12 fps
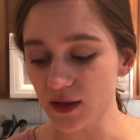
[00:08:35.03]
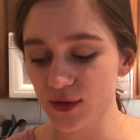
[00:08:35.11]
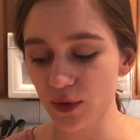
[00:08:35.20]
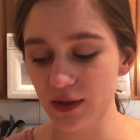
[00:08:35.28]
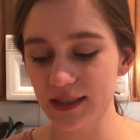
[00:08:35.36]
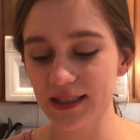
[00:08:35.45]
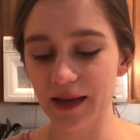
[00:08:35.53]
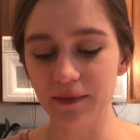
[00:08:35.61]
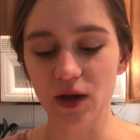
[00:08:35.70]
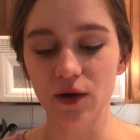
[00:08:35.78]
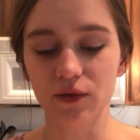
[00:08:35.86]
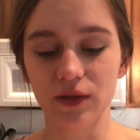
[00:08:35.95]
So on the same
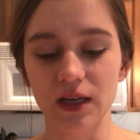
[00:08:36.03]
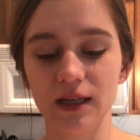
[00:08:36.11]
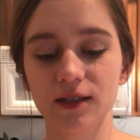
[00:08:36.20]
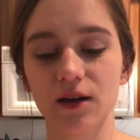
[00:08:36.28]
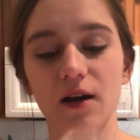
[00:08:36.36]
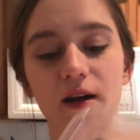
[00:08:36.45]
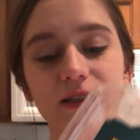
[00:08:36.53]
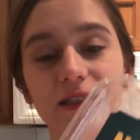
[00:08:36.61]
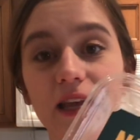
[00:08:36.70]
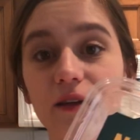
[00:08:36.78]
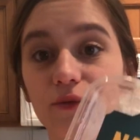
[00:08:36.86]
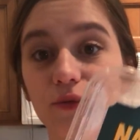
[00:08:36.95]
note, these are
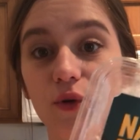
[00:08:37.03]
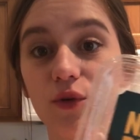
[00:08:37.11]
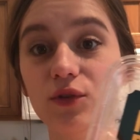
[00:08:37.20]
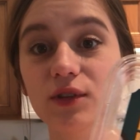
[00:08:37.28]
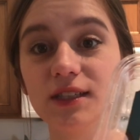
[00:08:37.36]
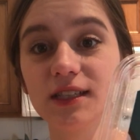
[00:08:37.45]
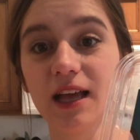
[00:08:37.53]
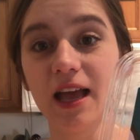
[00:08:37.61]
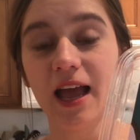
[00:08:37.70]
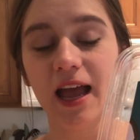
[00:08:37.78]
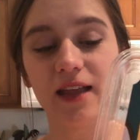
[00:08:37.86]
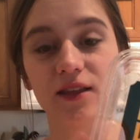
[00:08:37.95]
date rolls,
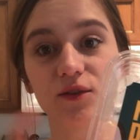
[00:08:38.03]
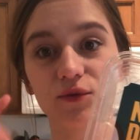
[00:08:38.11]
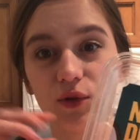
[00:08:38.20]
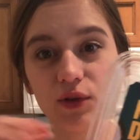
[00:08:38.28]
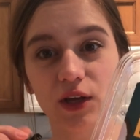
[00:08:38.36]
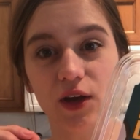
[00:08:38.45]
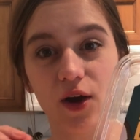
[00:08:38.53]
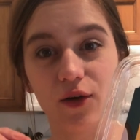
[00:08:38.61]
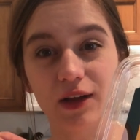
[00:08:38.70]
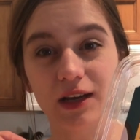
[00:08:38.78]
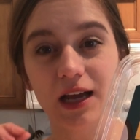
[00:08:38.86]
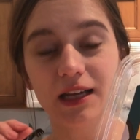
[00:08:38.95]
and they're rolled in
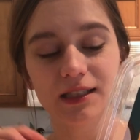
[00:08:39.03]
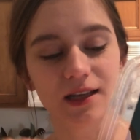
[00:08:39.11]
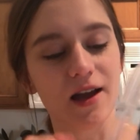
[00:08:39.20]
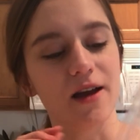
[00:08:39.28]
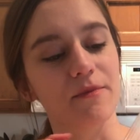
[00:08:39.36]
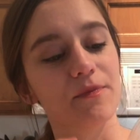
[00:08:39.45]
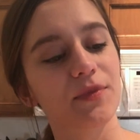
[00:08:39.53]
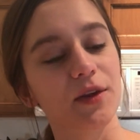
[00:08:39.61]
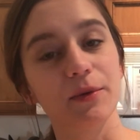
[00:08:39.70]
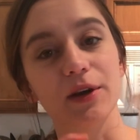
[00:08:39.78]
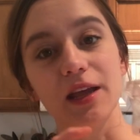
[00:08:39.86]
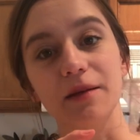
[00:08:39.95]
coconut. They're
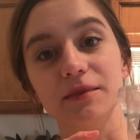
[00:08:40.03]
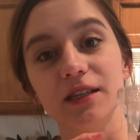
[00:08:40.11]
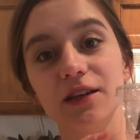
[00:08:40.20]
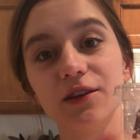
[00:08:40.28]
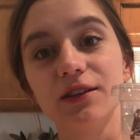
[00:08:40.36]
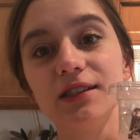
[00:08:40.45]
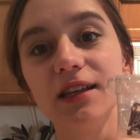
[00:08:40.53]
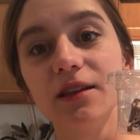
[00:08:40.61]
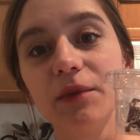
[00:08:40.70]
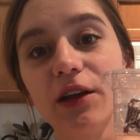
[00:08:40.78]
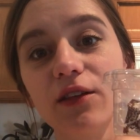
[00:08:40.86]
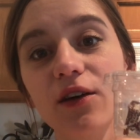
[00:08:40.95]
pretty empty, you can see
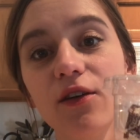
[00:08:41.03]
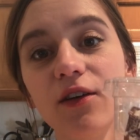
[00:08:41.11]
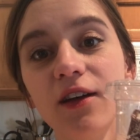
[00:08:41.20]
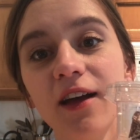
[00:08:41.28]
them here though.